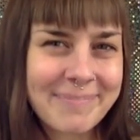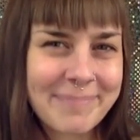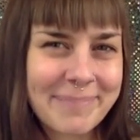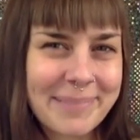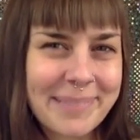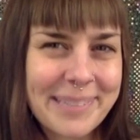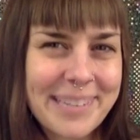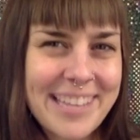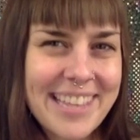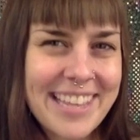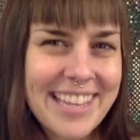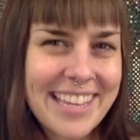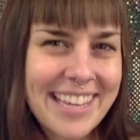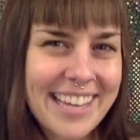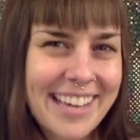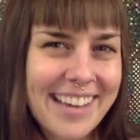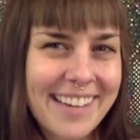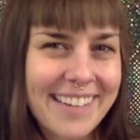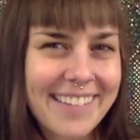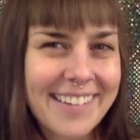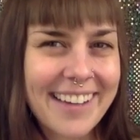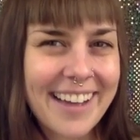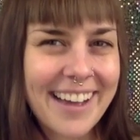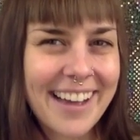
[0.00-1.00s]
Breathing
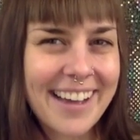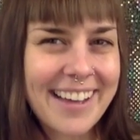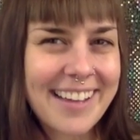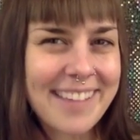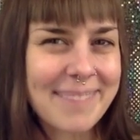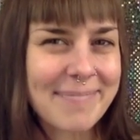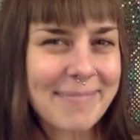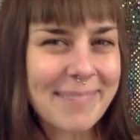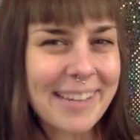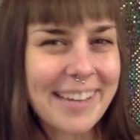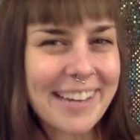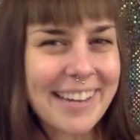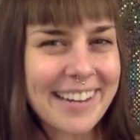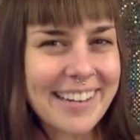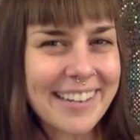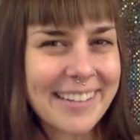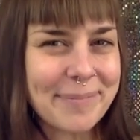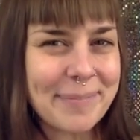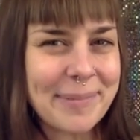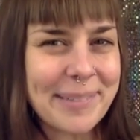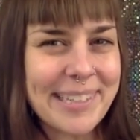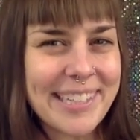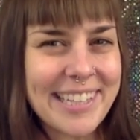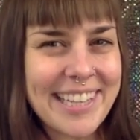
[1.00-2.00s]
out, I am
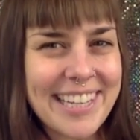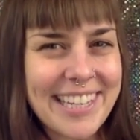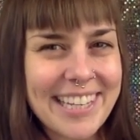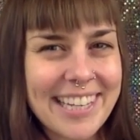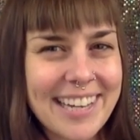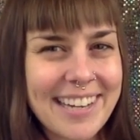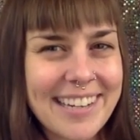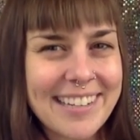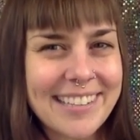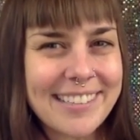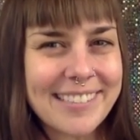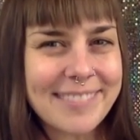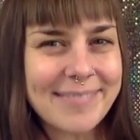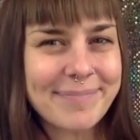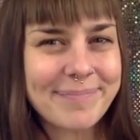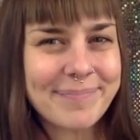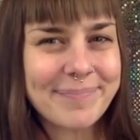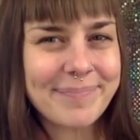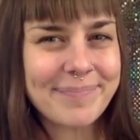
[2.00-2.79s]
God breathing out.